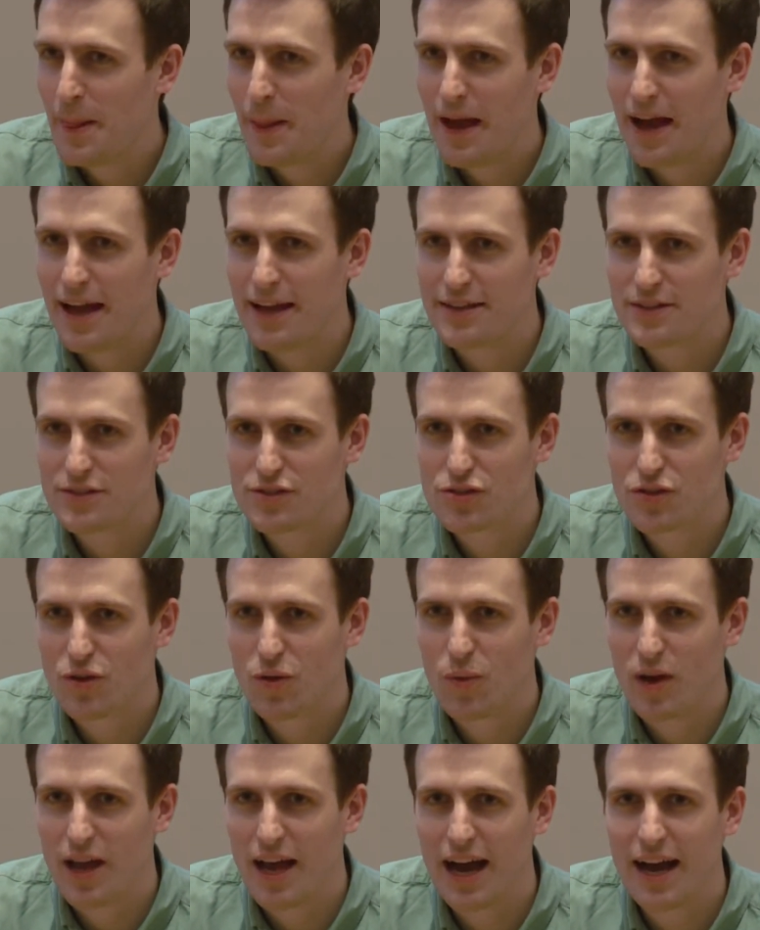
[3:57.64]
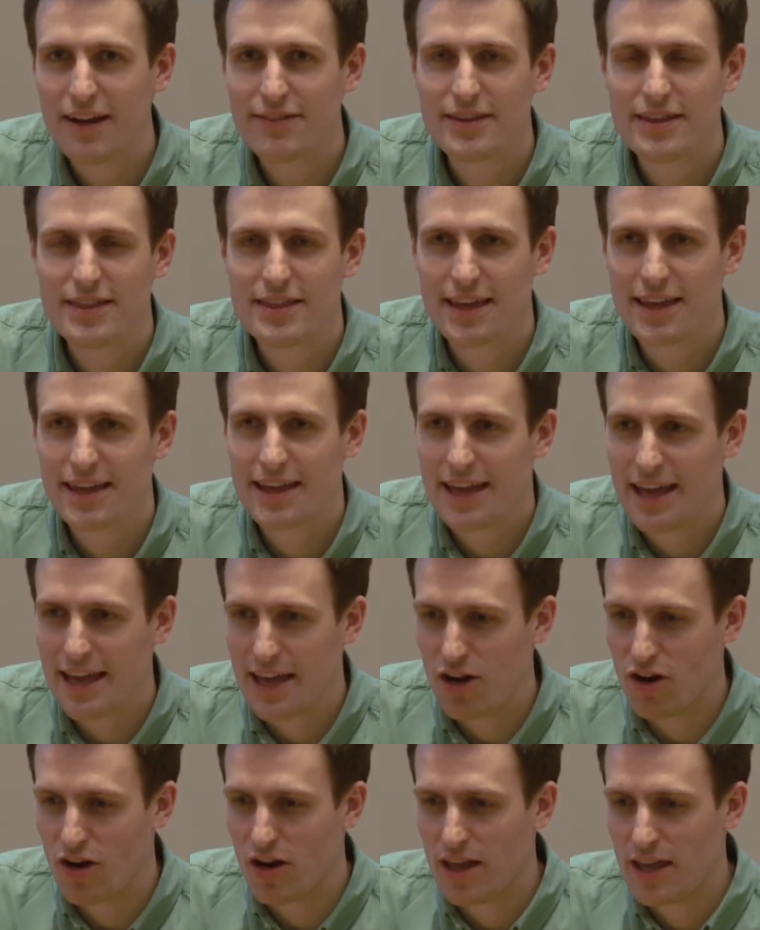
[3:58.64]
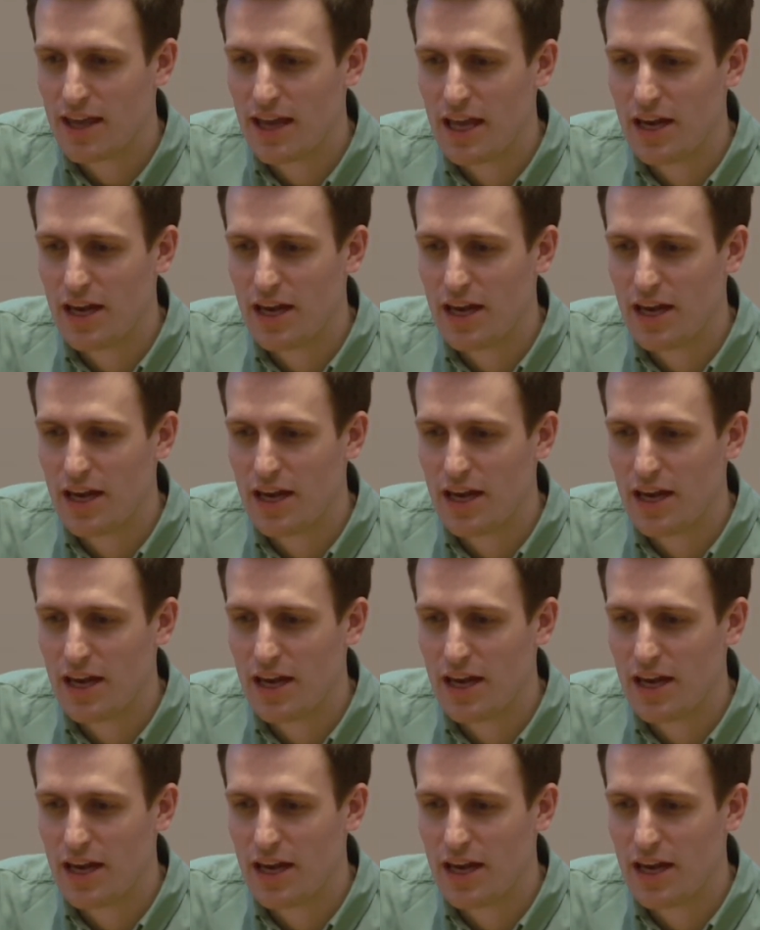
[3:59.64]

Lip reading: And so we have to think in an